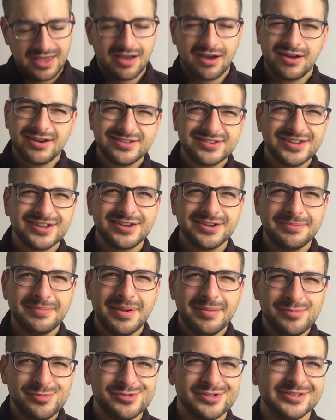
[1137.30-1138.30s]
Honestly, good
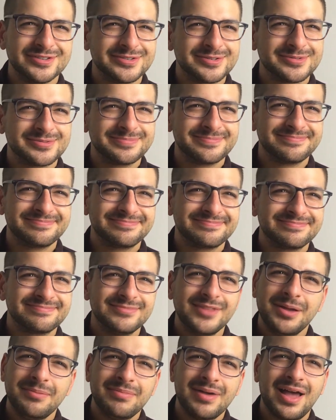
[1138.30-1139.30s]
memories.
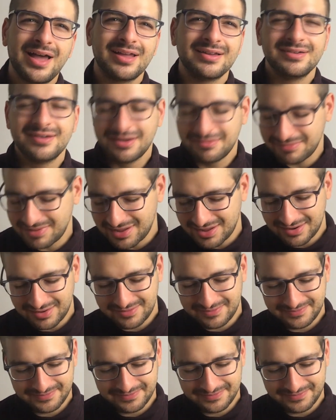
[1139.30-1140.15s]
Not bad, not bad.